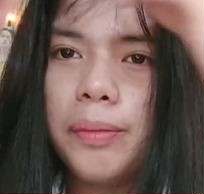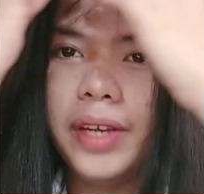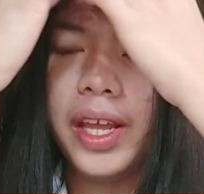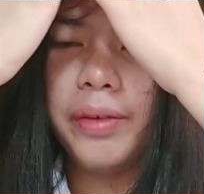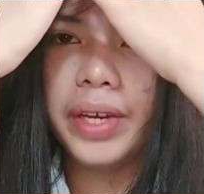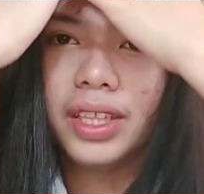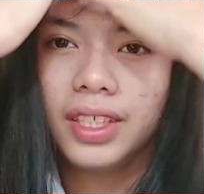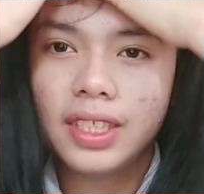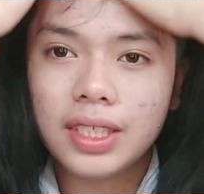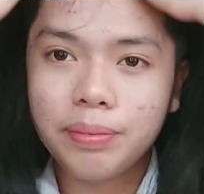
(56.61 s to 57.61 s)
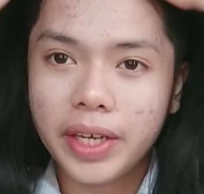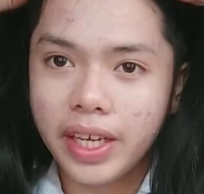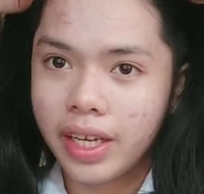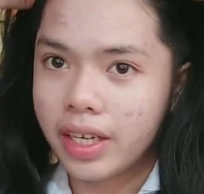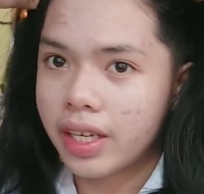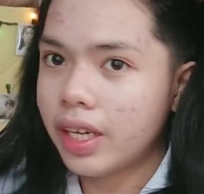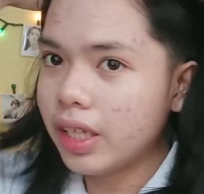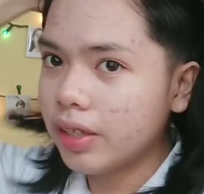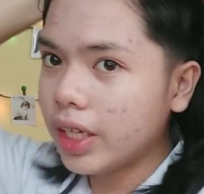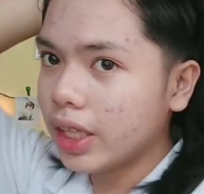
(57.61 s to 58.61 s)
But anyway, this is my
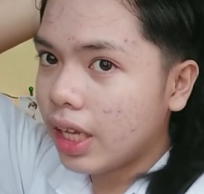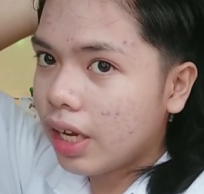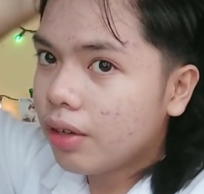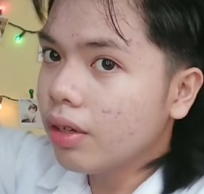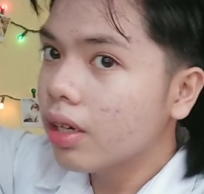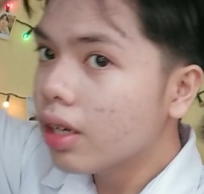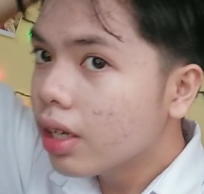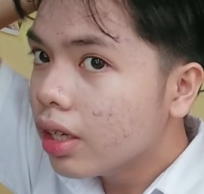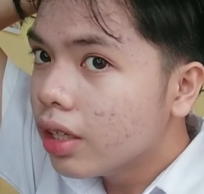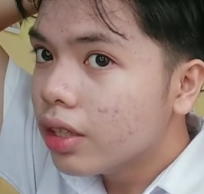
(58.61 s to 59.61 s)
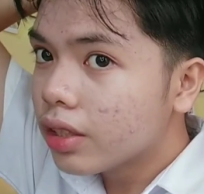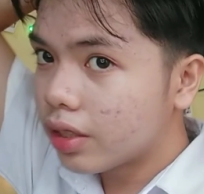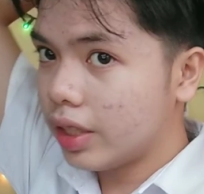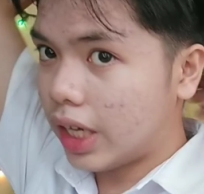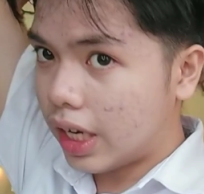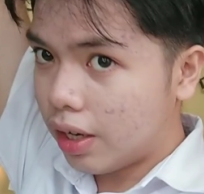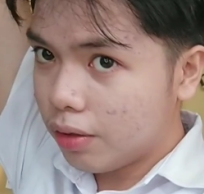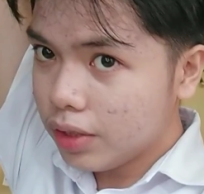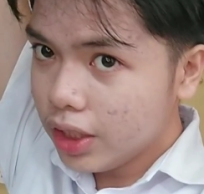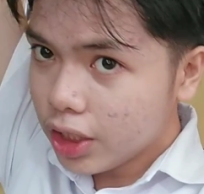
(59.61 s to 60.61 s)
haircut right now. So yeah,
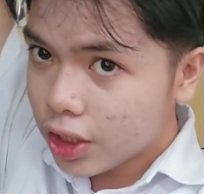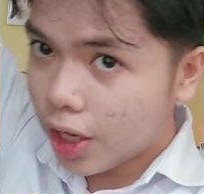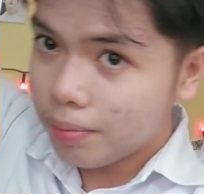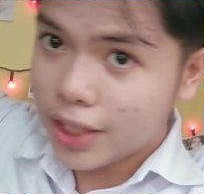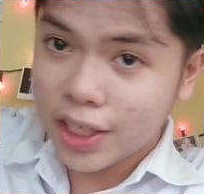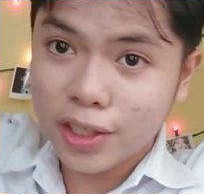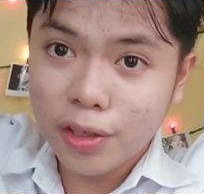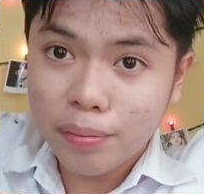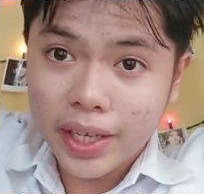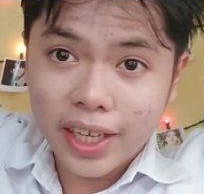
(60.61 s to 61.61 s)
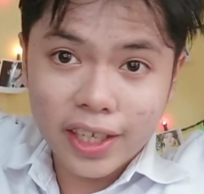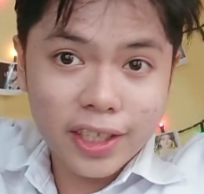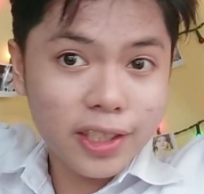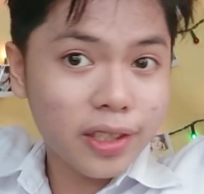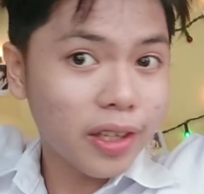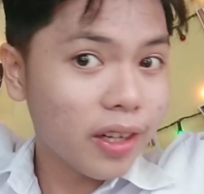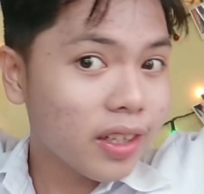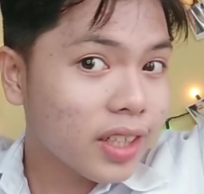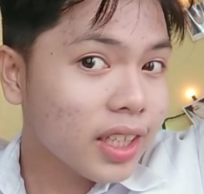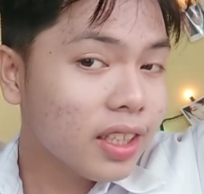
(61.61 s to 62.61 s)
only the top section of my hair is
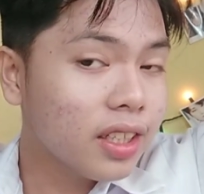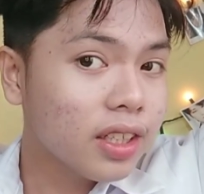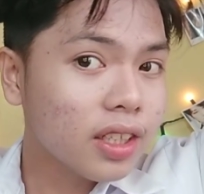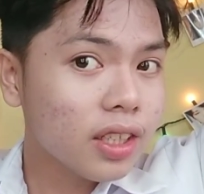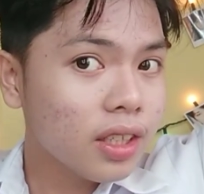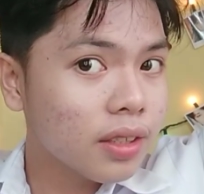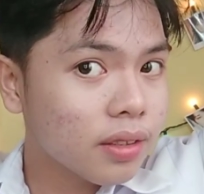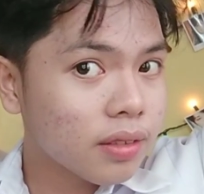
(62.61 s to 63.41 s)
long right here.